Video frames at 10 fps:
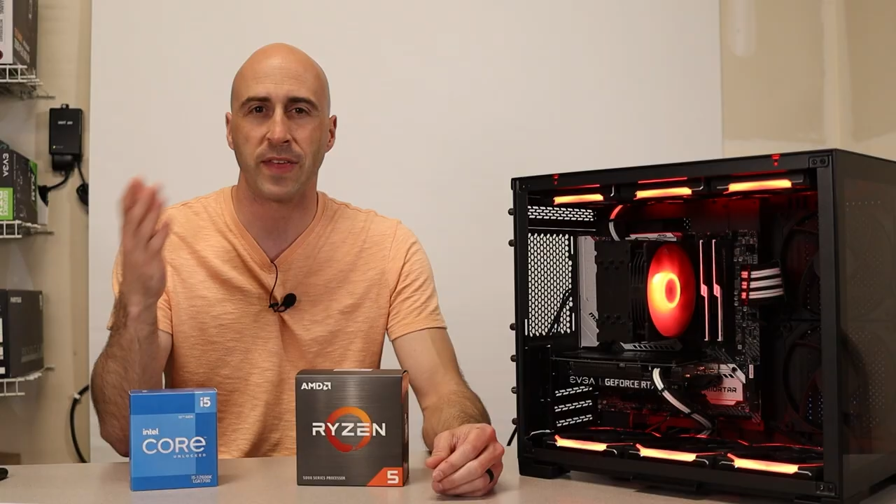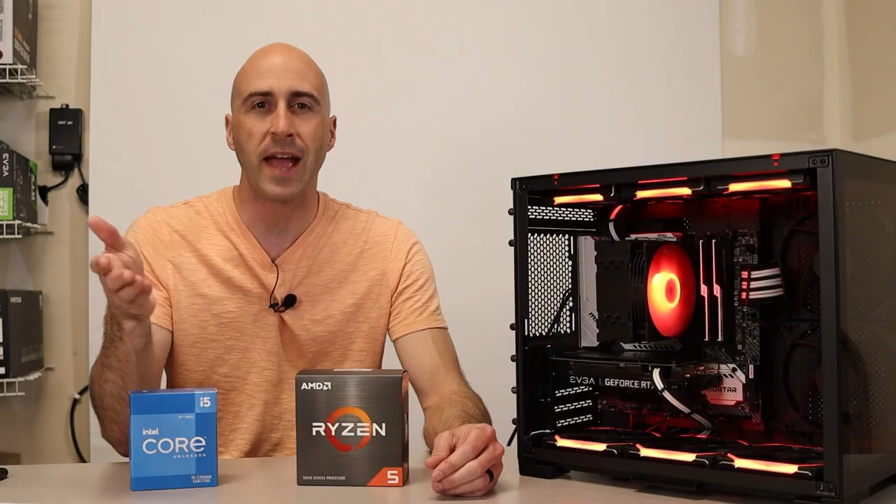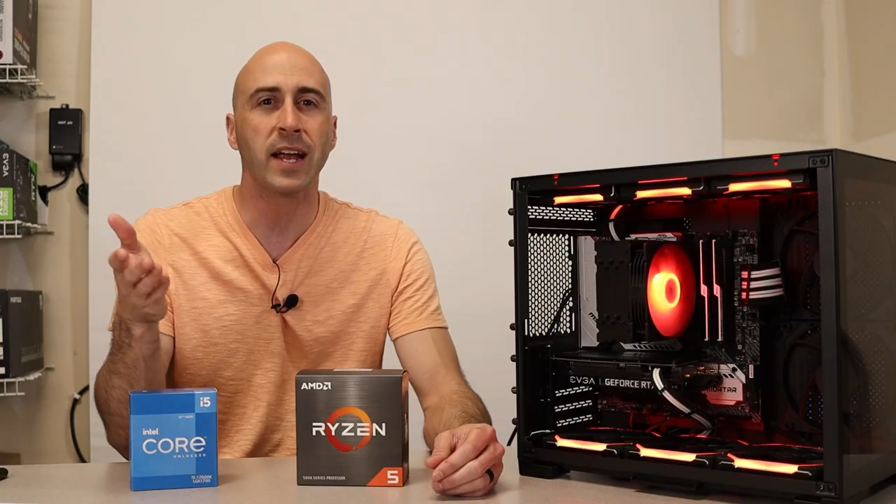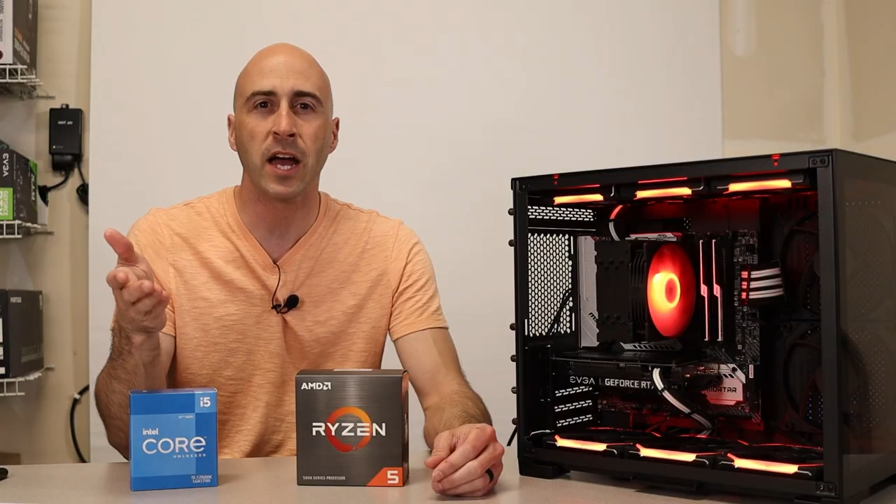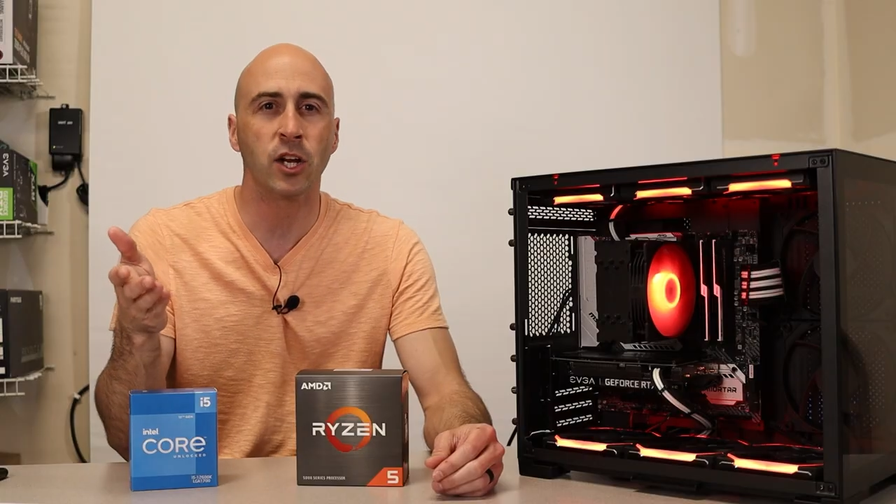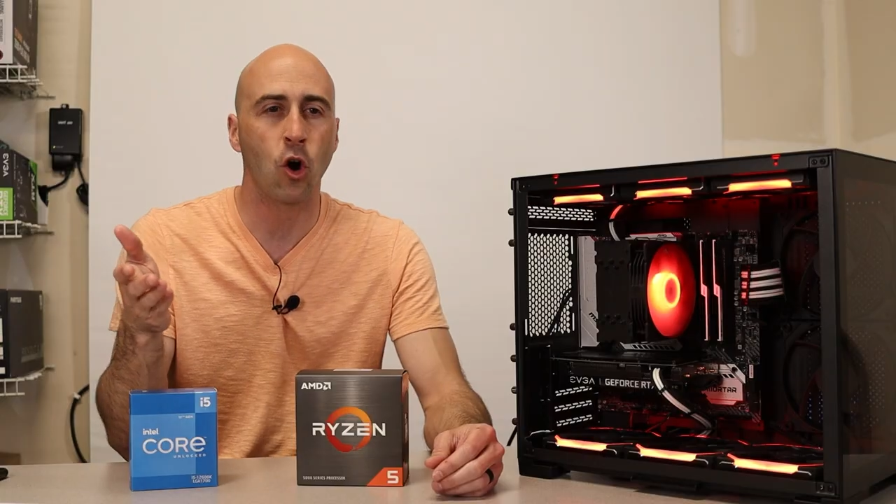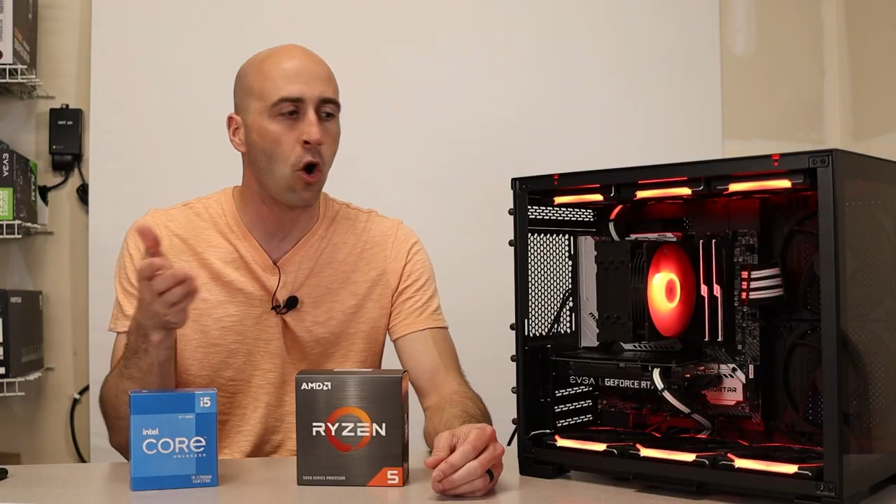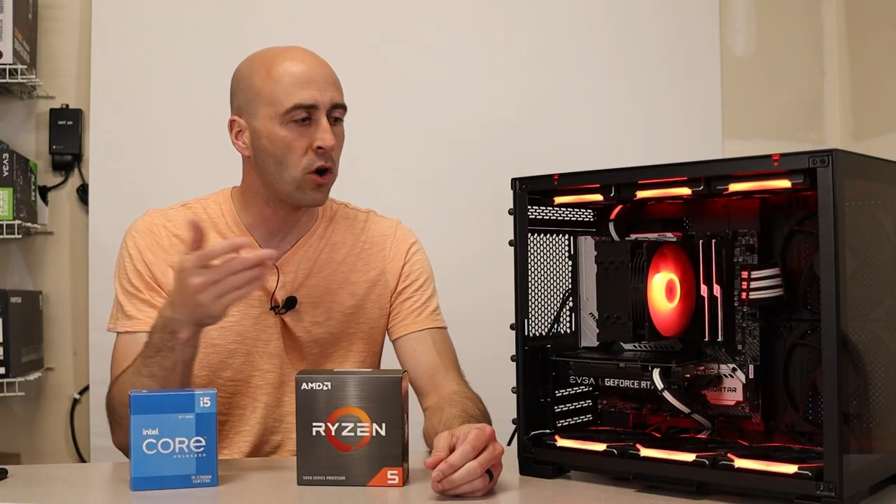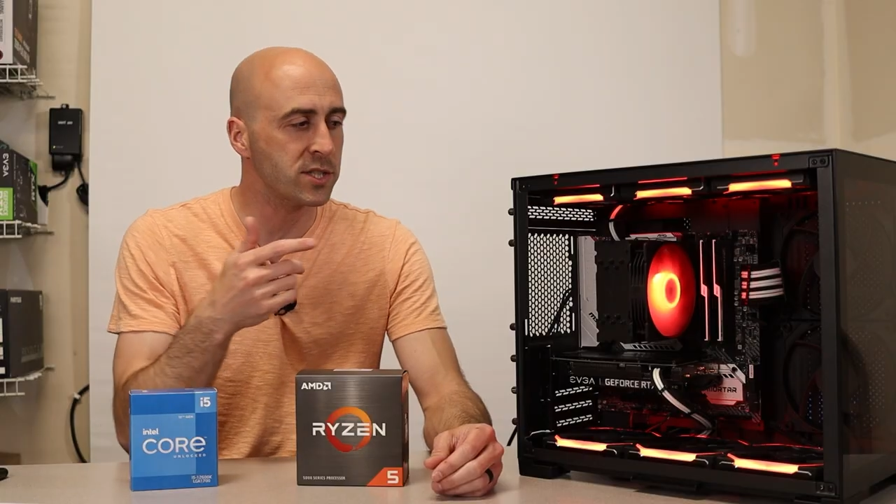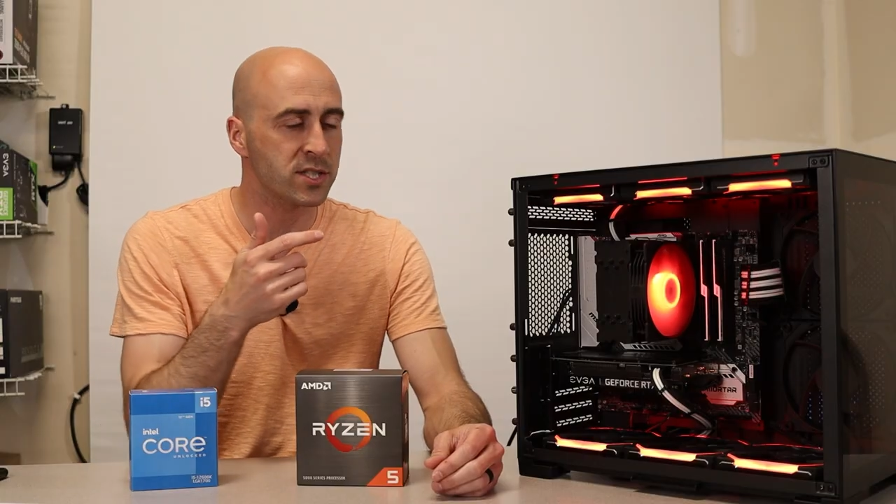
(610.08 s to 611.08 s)
that kind of
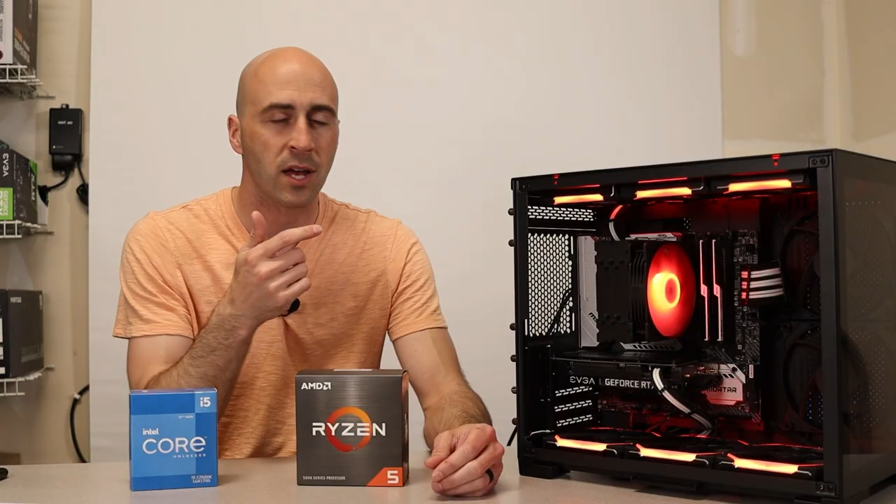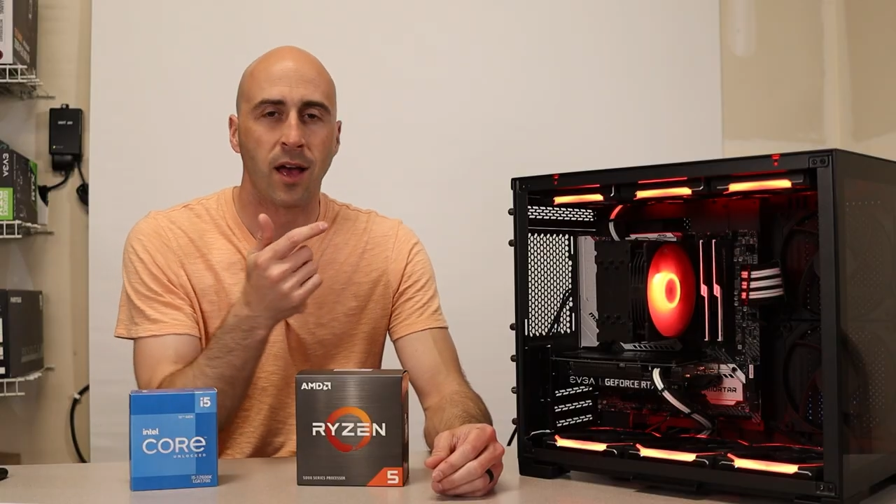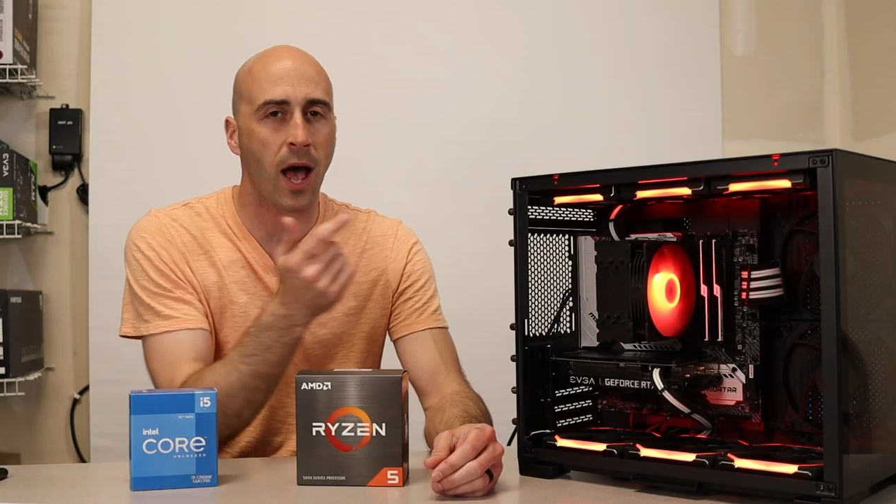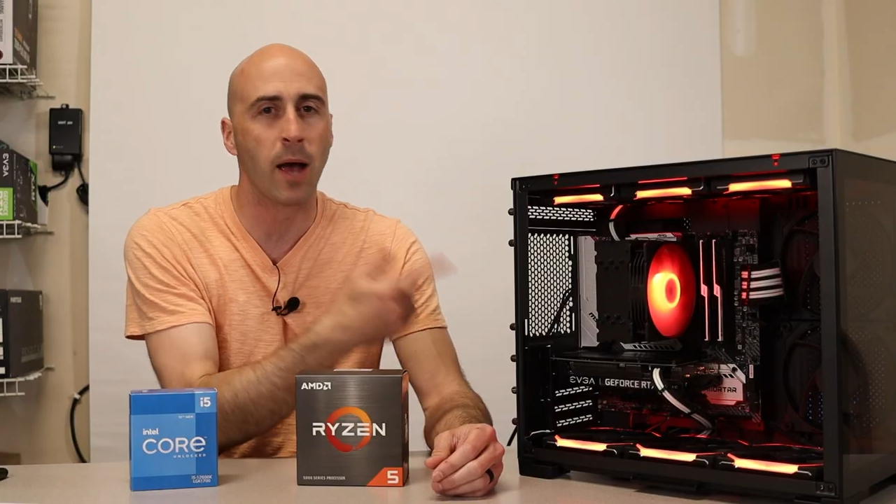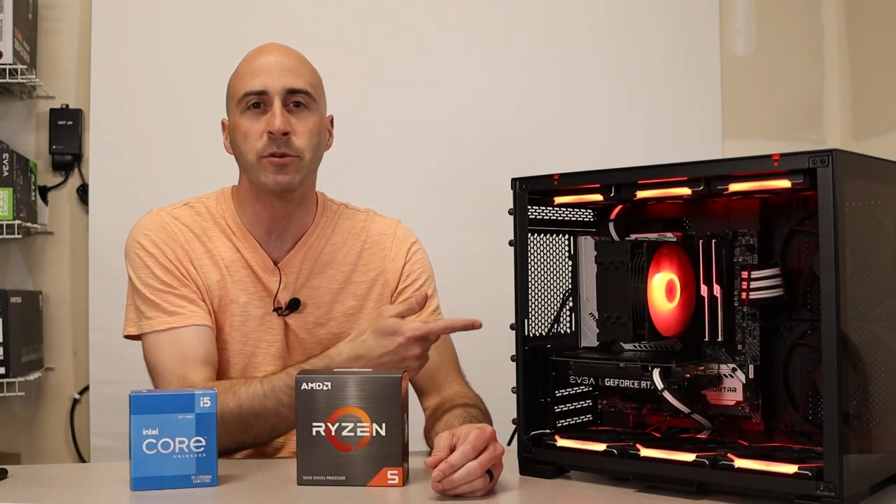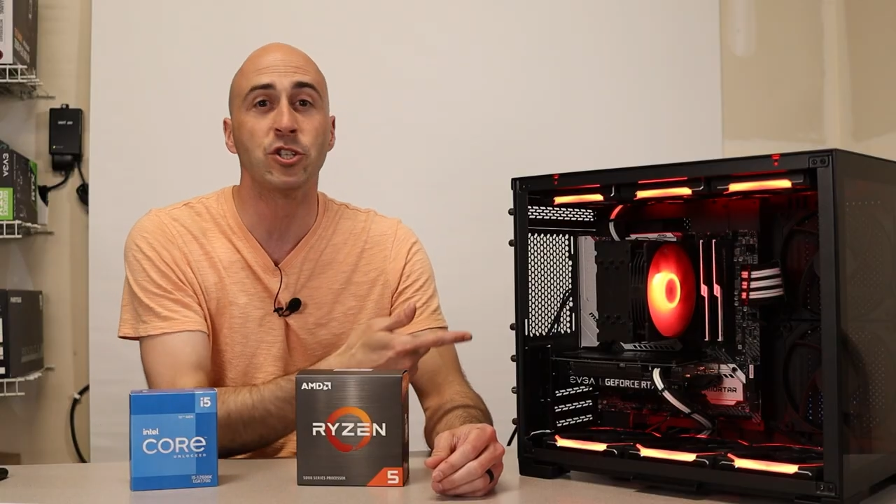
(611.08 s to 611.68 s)
cost, I